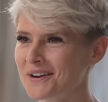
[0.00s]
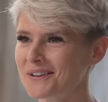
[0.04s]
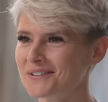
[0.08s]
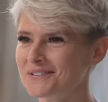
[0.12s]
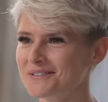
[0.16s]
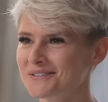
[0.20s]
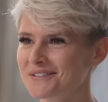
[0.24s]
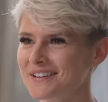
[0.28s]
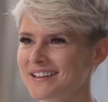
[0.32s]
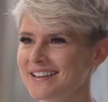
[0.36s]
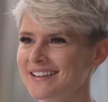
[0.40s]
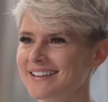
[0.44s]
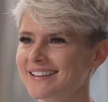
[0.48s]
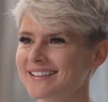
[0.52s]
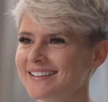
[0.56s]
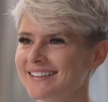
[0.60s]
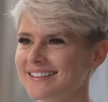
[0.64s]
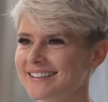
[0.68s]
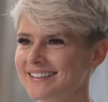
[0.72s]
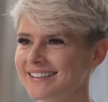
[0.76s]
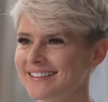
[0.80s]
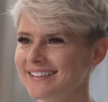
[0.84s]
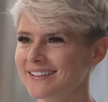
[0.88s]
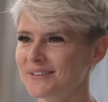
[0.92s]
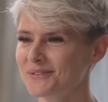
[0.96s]
the lottery,
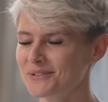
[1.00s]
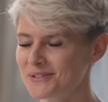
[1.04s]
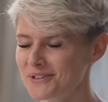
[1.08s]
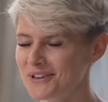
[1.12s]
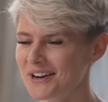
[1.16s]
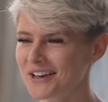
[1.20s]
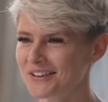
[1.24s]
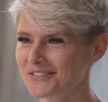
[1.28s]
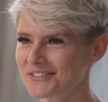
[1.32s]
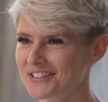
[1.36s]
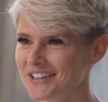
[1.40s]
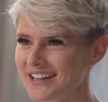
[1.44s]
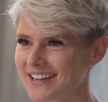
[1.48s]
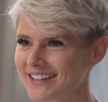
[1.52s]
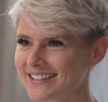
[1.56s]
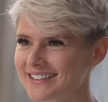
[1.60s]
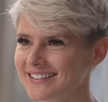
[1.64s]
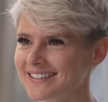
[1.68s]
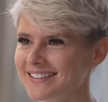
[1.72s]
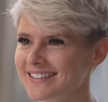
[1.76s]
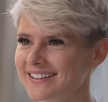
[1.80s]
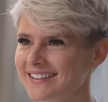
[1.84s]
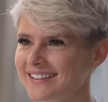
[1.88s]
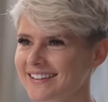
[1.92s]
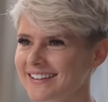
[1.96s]
would your life
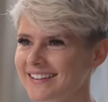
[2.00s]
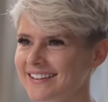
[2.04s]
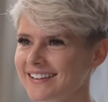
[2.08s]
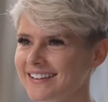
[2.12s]
change?